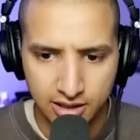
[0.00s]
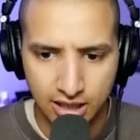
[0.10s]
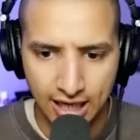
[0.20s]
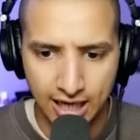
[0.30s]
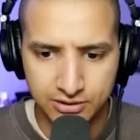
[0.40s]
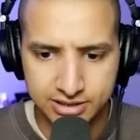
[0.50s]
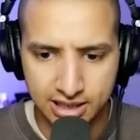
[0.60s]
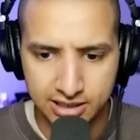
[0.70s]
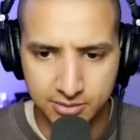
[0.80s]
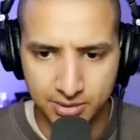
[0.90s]

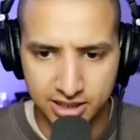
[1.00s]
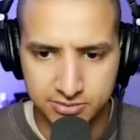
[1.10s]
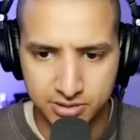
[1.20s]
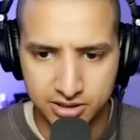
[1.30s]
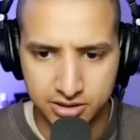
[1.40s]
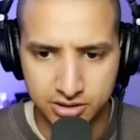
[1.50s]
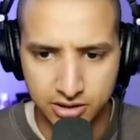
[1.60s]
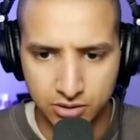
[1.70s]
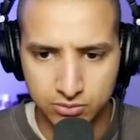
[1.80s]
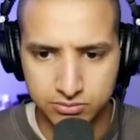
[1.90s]
Outside of the basement.
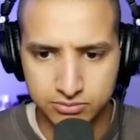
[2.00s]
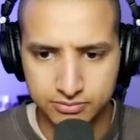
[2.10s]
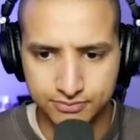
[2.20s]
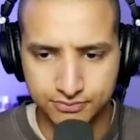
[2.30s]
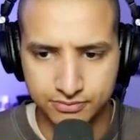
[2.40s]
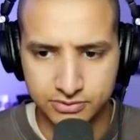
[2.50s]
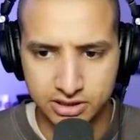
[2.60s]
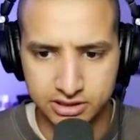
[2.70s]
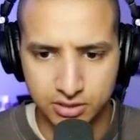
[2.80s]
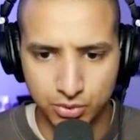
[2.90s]
Oh.
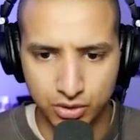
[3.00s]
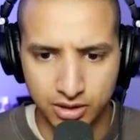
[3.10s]
It's still boarded